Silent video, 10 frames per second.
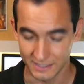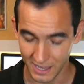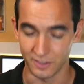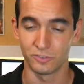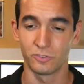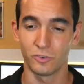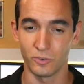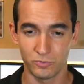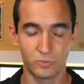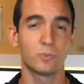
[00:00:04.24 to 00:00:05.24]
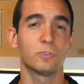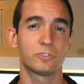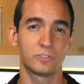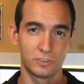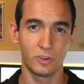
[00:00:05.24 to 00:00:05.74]
Yes, of
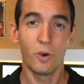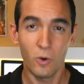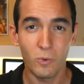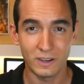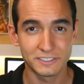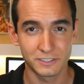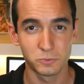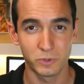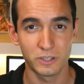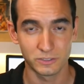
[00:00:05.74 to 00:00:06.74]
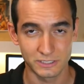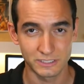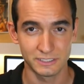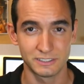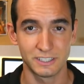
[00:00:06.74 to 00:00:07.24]
course, the whole Western world
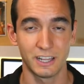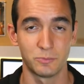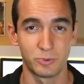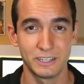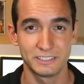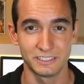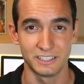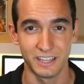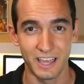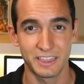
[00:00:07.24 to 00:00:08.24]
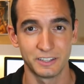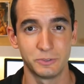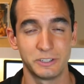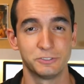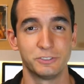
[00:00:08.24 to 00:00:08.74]
is celebrating the death
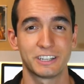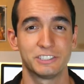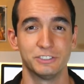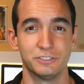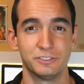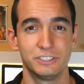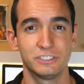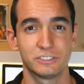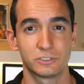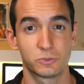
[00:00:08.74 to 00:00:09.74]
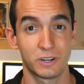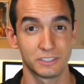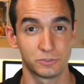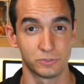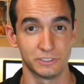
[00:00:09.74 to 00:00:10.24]
and resurrection of Jesus
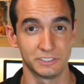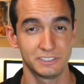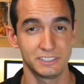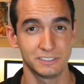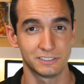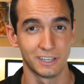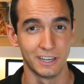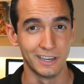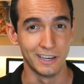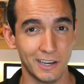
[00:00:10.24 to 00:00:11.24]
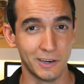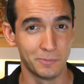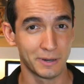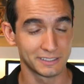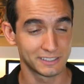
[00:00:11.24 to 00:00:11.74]
Christ for our sins.
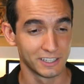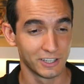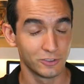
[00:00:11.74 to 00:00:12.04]
But